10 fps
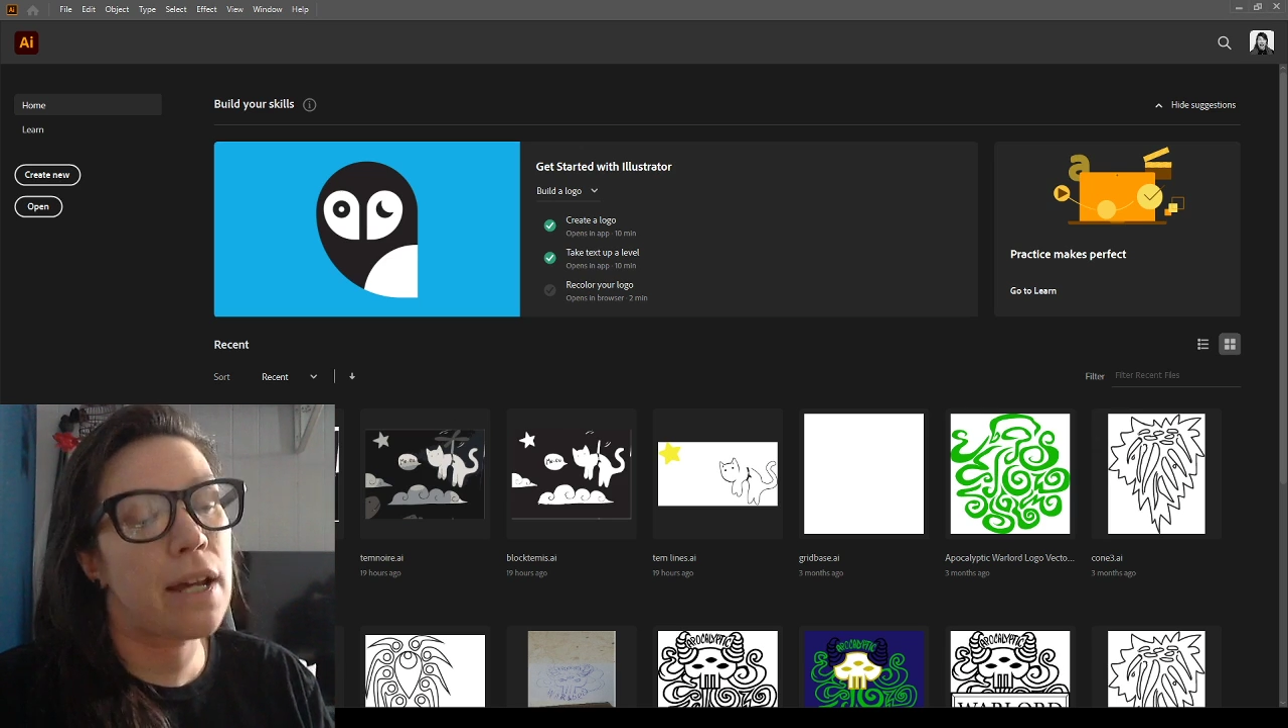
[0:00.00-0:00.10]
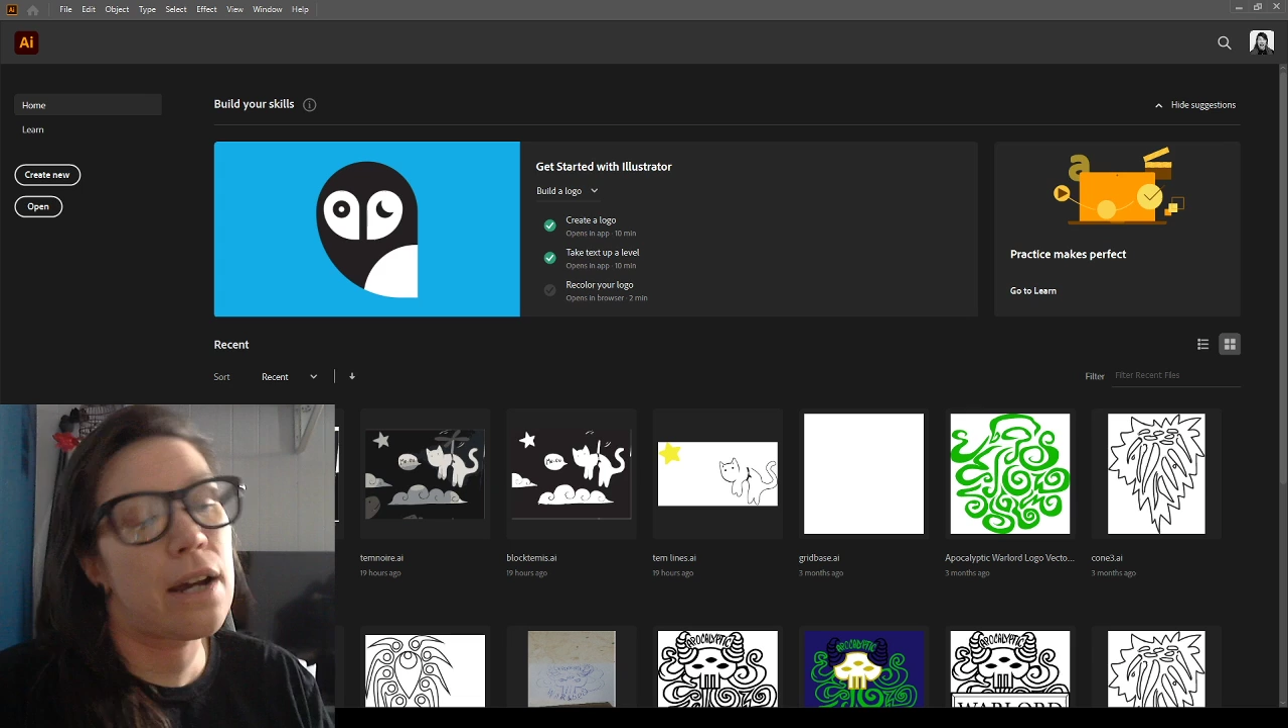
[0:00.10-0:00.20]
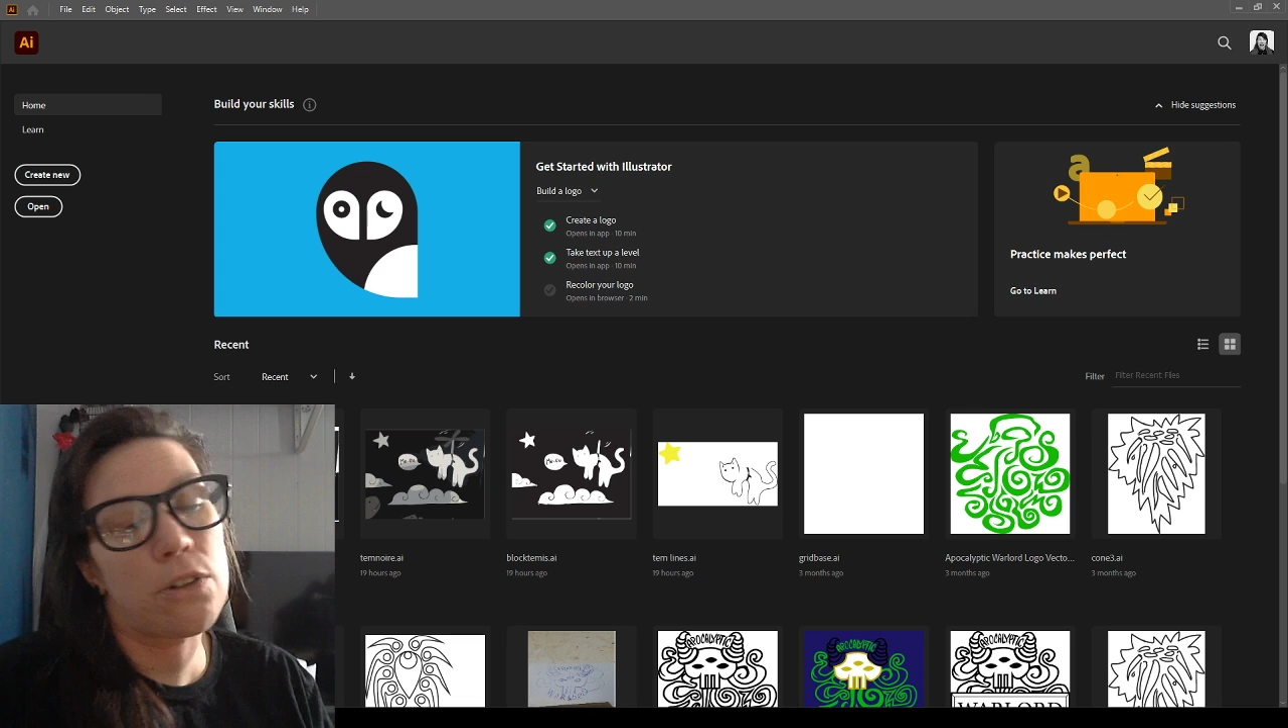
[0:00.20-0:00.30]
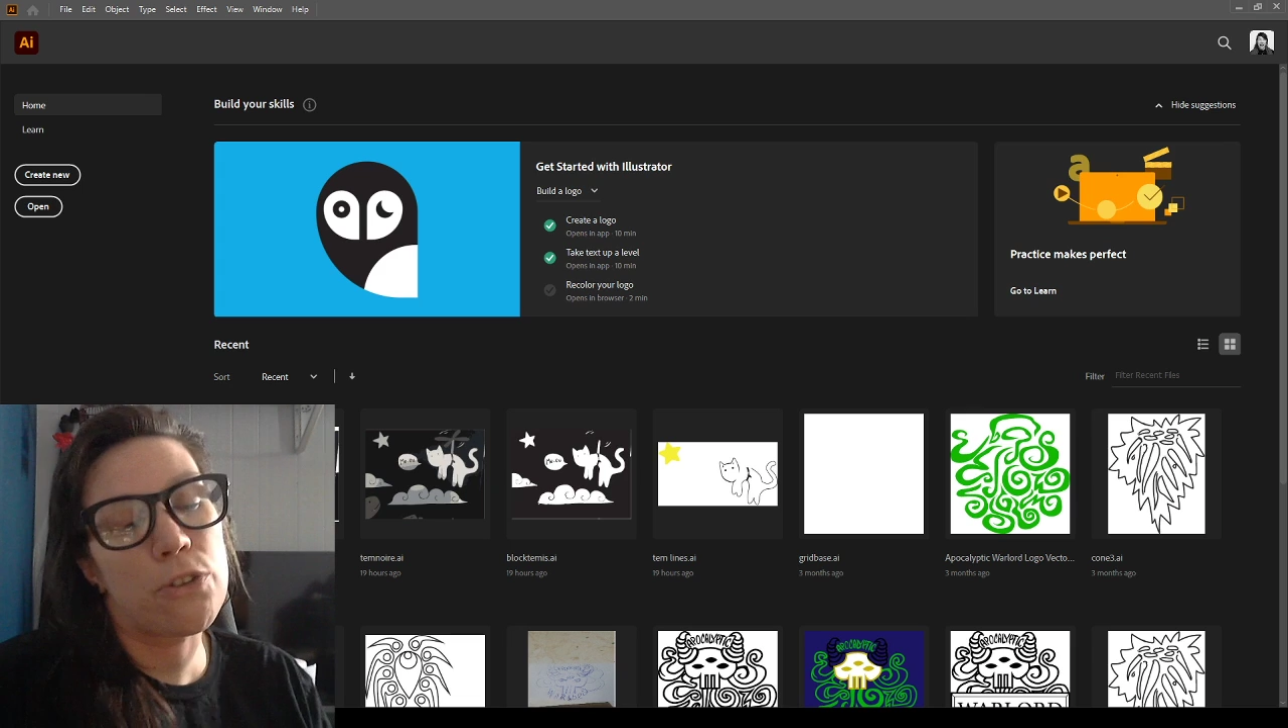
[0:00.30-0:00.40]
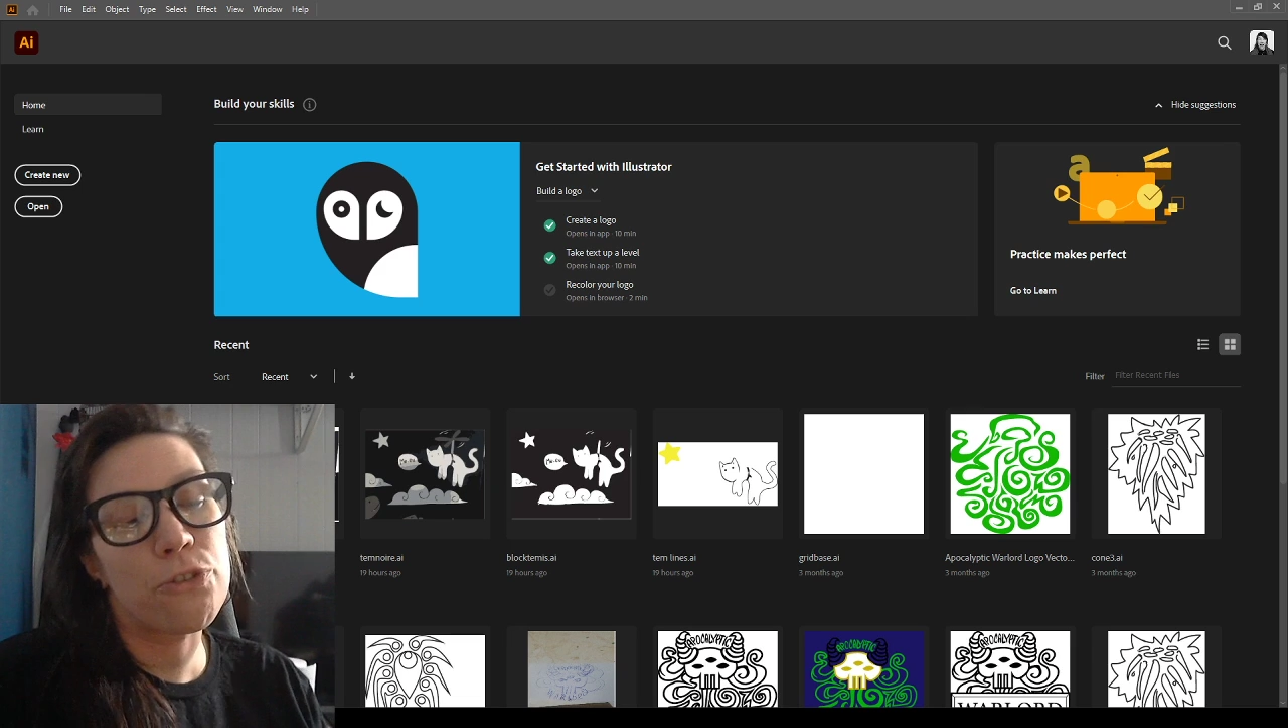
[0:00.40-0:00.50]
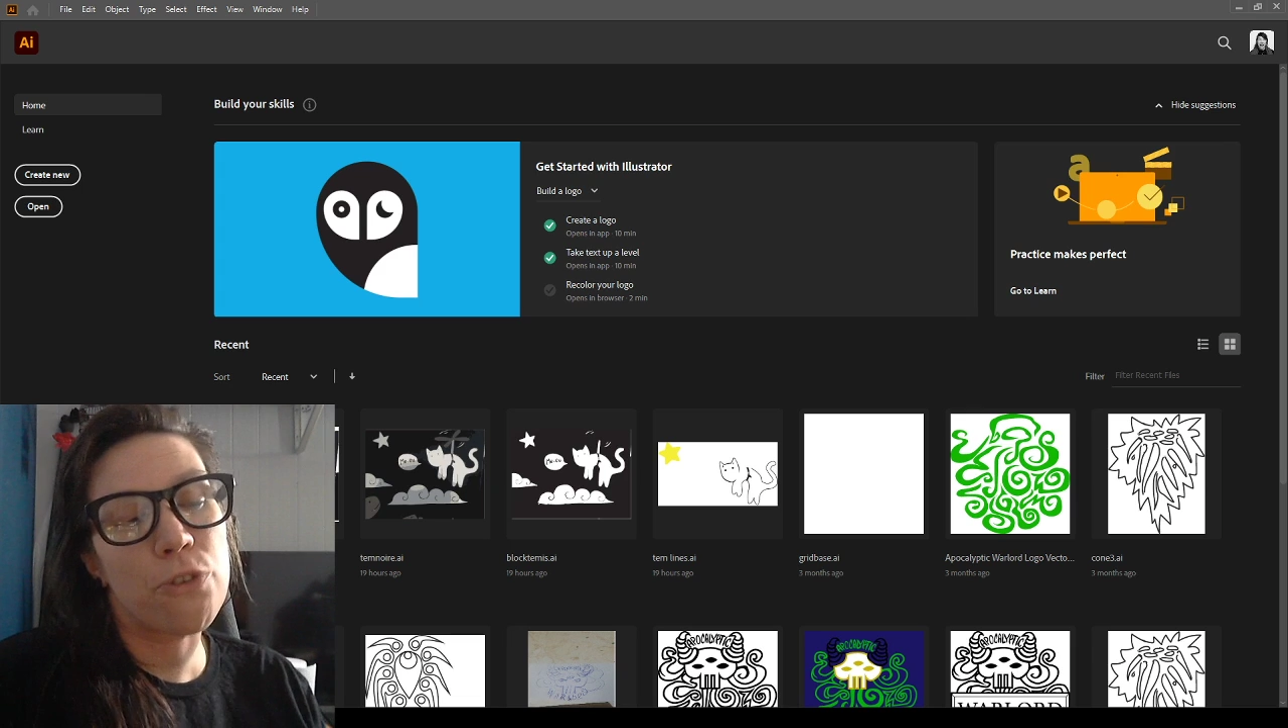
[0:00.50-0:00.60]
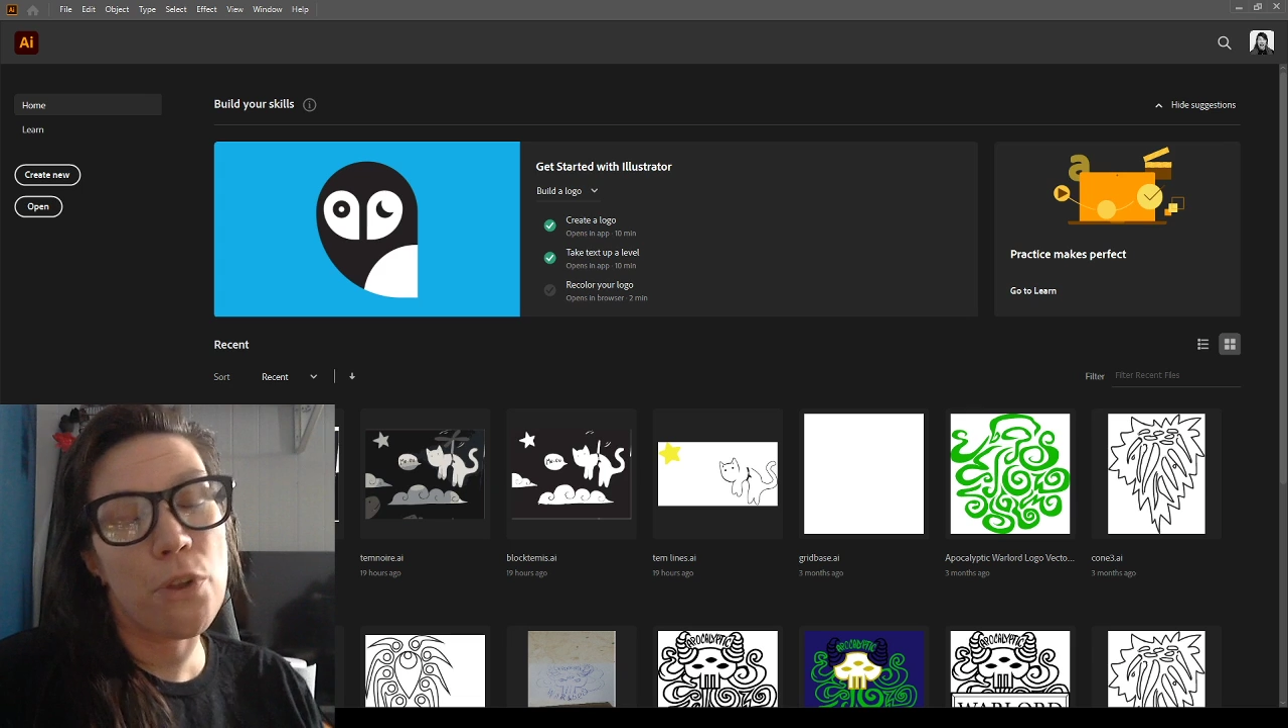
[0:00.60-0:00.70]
out of